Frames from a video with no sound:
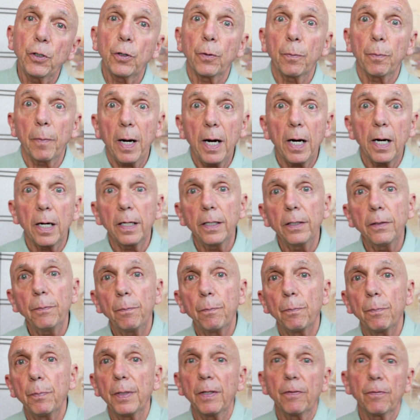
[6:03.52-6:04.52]
mind
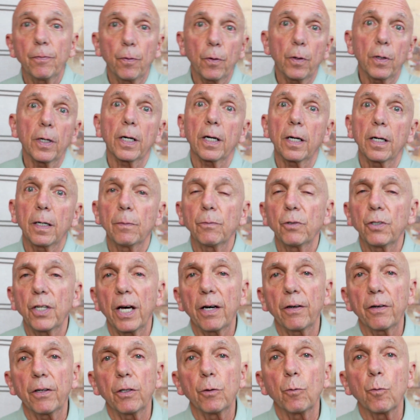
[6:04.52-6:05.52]
before it comes
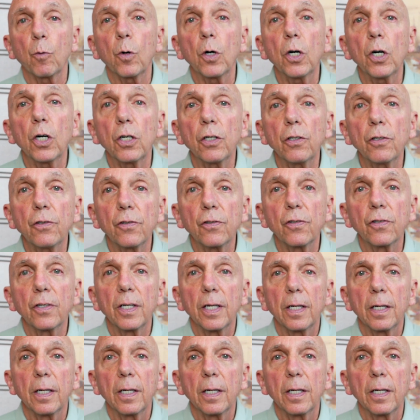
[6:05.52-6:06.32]
out in words.